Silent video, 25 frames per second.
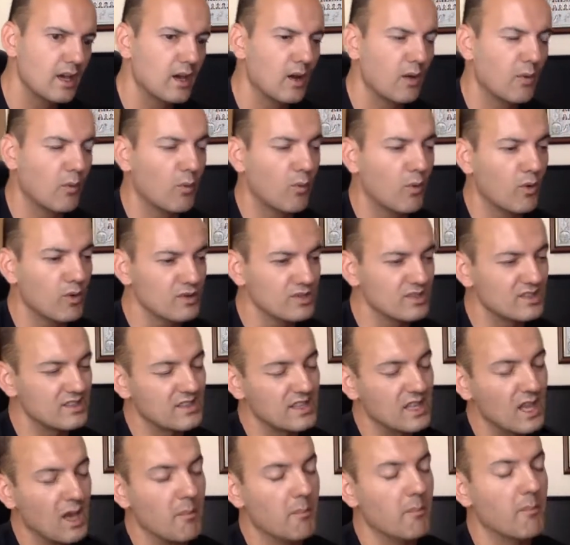was
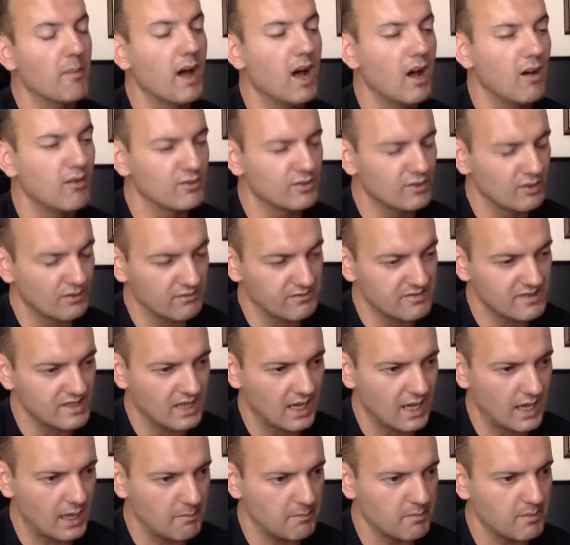the amount of
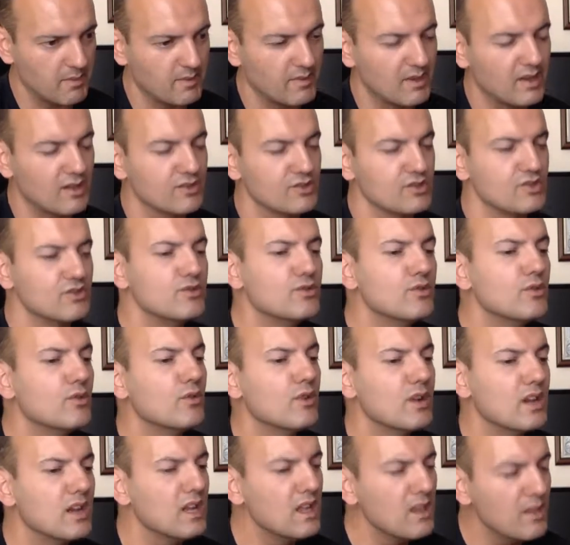time, because you
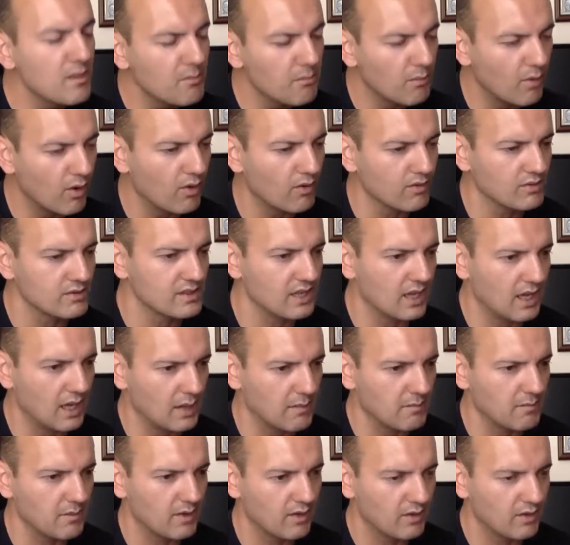need more time.